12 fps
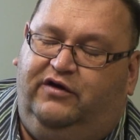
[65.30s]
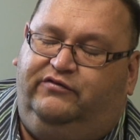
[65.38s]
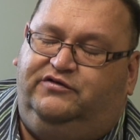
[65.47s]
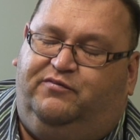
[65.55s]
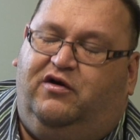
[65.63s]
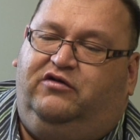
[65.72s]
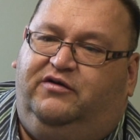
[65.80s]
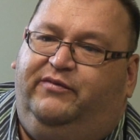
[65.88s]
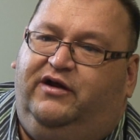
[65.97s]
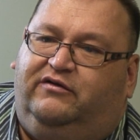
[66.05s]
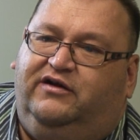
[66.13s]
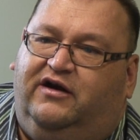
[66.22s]
I was proud to be
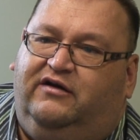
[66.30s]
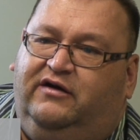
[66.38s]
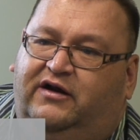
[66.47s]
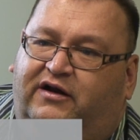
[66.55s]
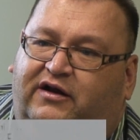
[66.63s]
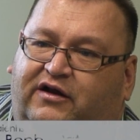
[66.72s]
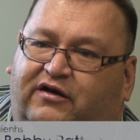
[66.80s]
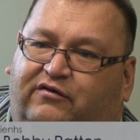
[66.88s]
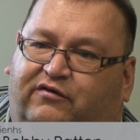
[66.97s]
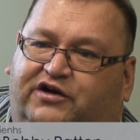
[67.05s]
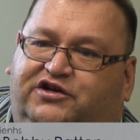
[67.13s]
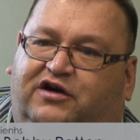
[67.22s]
out there
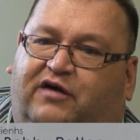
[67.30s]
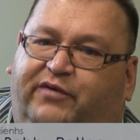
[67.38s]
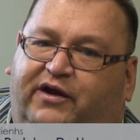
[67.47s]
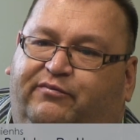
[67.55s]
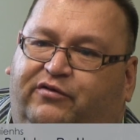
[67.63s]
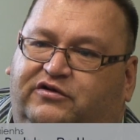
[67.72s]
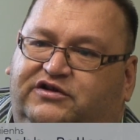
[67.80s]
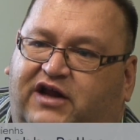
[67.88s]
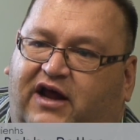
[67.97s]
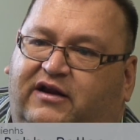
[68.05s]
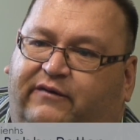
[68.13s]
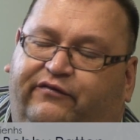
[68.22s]
watching our people
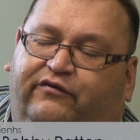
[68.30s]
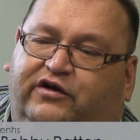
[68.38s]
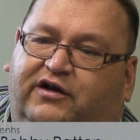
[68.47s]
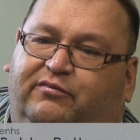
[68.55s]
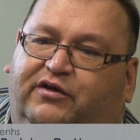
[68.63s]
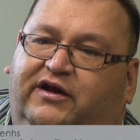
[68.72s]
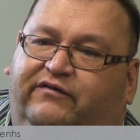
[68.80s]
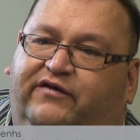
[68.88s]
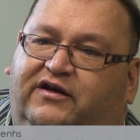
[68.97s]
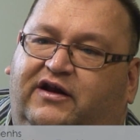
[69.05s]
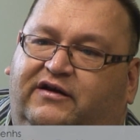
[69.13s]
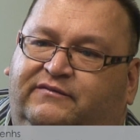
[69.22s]
stand up for what they believe
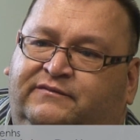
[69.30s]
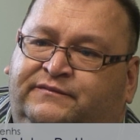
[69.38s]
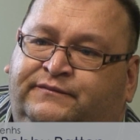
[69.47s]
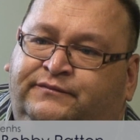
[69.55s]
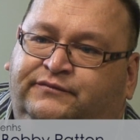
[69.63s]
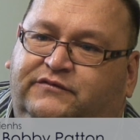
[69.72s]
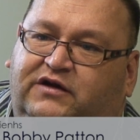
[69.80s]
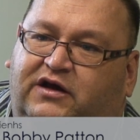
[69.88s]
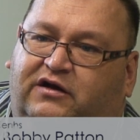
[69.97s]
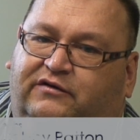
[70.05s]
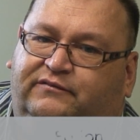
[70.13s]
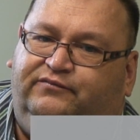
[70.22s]
in, and you
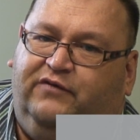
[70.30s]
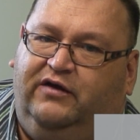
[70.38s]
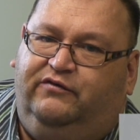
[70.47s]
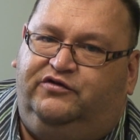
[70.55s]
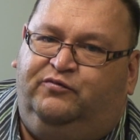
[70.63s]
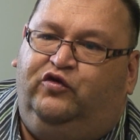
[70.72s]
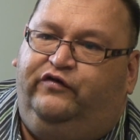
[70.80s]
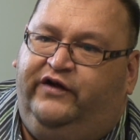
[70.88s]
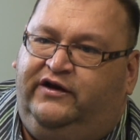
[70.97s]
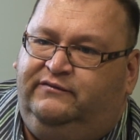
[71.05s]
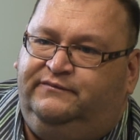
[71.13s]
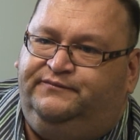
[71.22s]
know, it was moving.